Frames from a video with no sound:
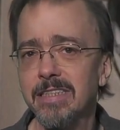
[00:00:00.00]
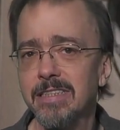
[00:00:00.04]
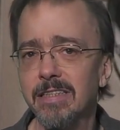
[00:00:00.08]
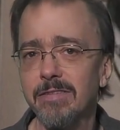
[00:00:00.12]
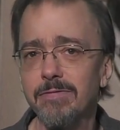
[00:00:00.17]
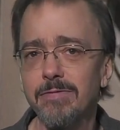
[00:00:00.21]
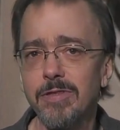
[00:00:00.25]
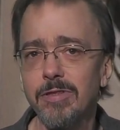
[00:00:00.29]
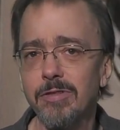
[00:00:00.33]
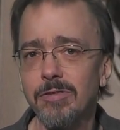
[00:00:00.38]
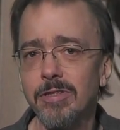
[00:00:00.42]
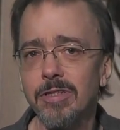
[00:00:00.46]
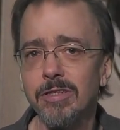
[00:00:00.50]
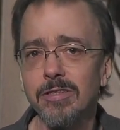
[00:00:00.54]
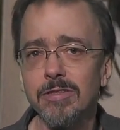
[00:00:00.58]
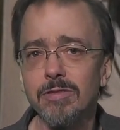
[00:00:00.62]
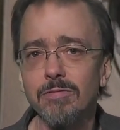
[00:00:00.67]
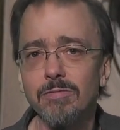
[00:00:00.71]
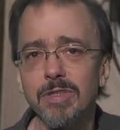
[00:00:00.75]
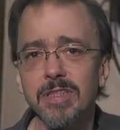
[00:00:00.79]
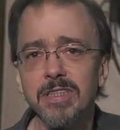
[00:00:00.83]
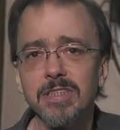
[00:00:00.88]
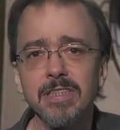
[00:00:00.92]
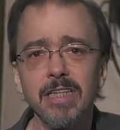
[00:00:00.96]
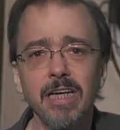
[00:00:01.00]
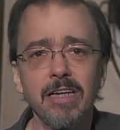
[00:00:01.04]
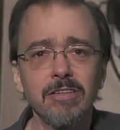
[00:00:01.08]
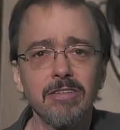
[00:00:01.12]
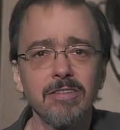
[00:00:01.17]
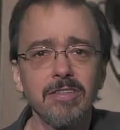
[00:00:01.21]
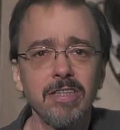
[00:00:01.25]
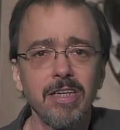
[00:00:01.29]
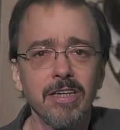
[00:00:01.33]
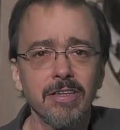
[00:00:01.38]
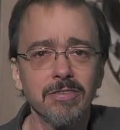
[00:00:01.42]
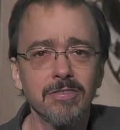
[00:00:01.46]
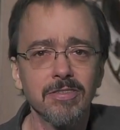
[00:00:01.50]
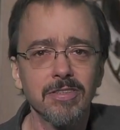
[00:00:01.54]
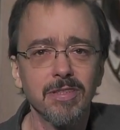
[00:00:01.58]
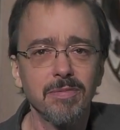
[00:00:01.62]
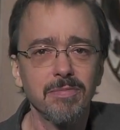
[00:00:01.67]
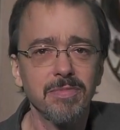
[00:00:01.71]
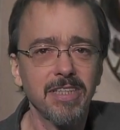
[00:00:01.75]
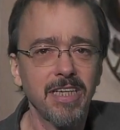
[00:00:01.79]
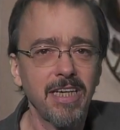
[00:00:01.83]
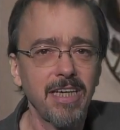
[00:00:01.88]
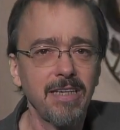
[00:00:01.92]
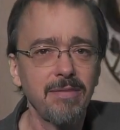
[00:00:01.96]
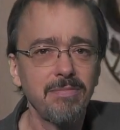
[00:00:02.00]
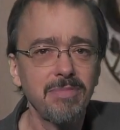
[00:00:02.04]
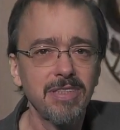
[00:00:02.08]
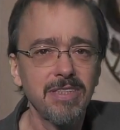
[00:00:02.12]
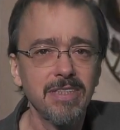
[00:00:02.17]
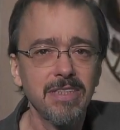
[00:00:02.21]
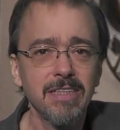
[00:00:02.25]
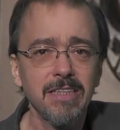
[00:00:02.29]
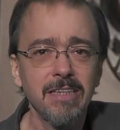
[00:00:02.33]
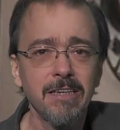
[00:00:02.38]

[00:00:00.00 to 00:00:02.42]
a few years one side or the other sometimes.